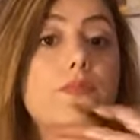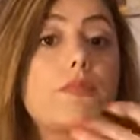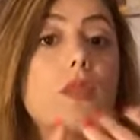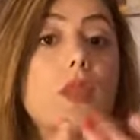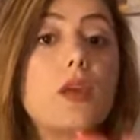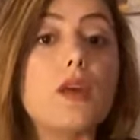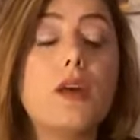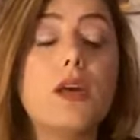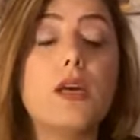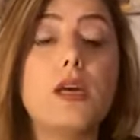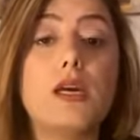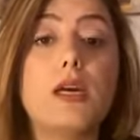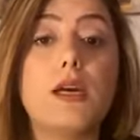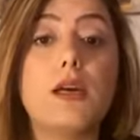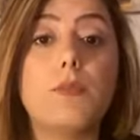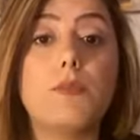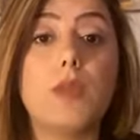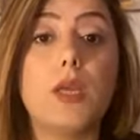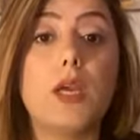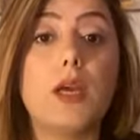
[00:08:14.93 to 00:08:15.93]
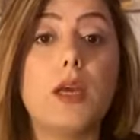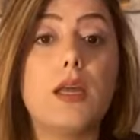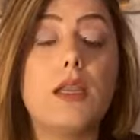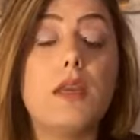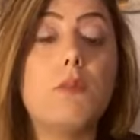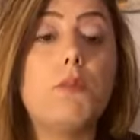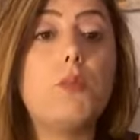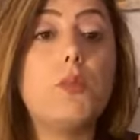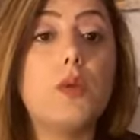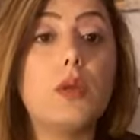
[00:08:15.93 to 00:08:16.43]
an
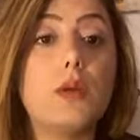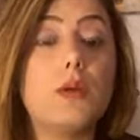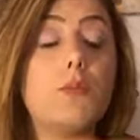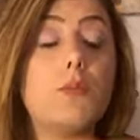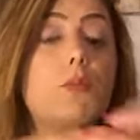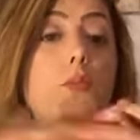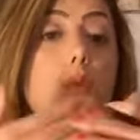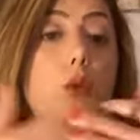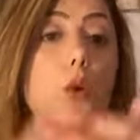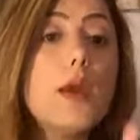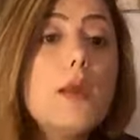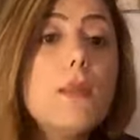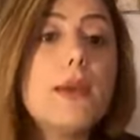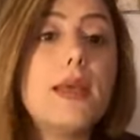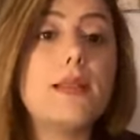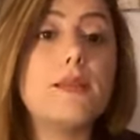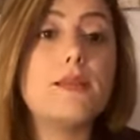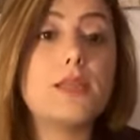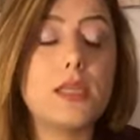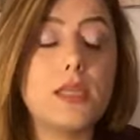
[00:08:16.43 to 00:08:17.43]
employment